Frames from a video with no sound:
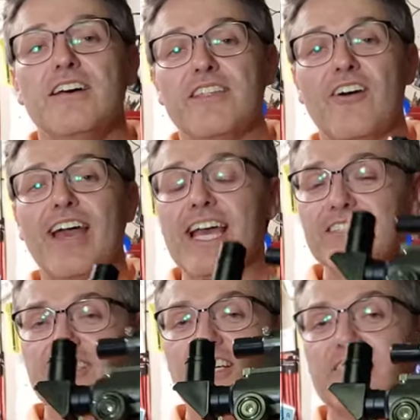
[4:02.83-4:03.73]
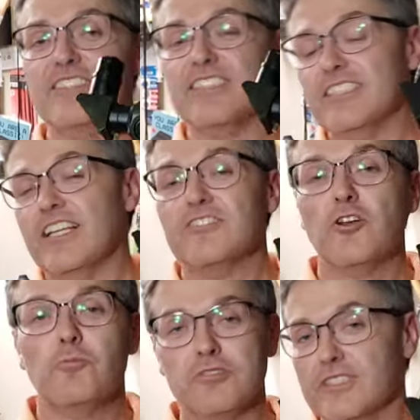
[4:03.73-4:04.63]
Now, as such, this
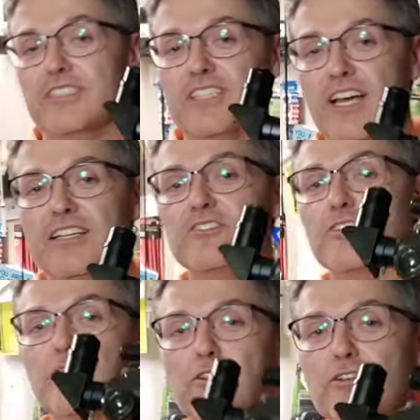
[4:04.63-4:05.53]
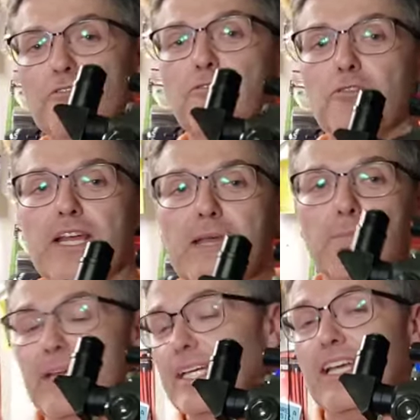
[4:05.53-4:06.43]
telescope was designed to look for a
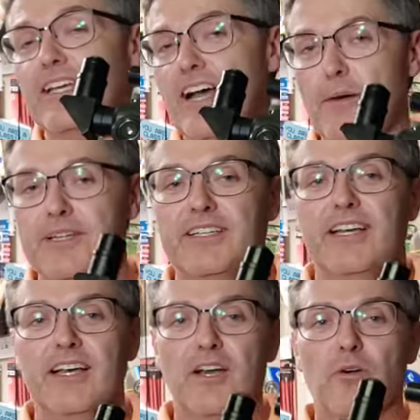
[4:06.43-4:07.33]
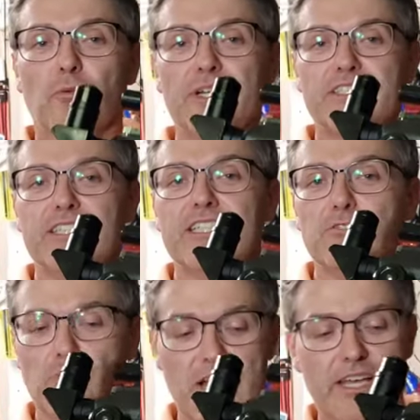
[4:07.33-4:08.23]
big comet, which
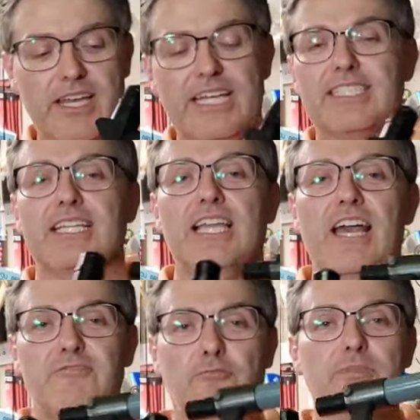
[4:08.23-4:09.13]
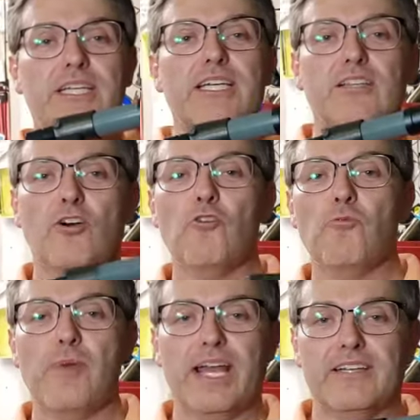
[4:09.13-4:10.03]
is why it has a laughably low
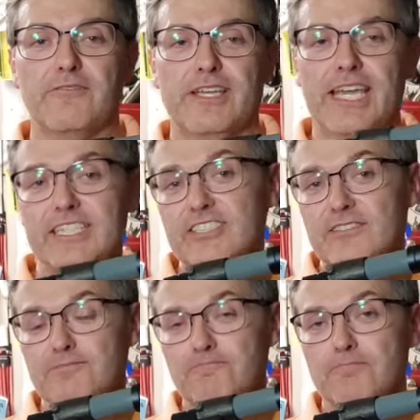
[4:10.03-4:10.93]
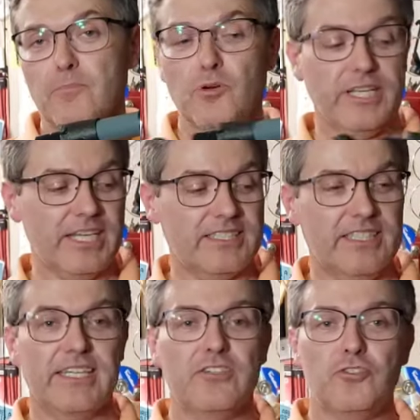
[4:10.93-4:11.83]
magnification, putting it
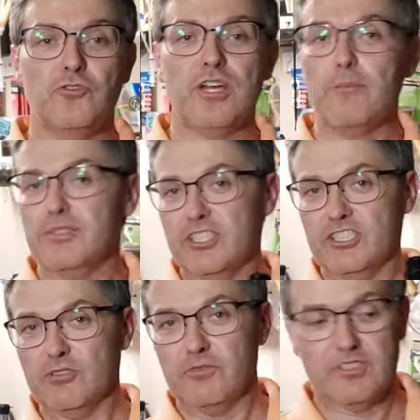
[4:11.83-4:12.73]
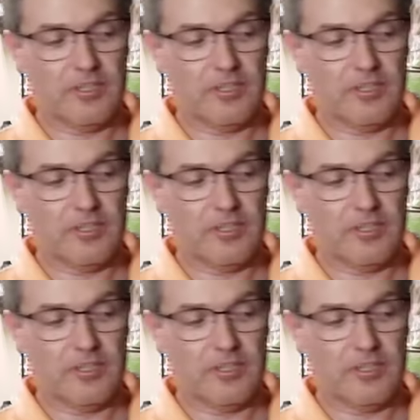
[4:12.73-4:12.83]
into competition with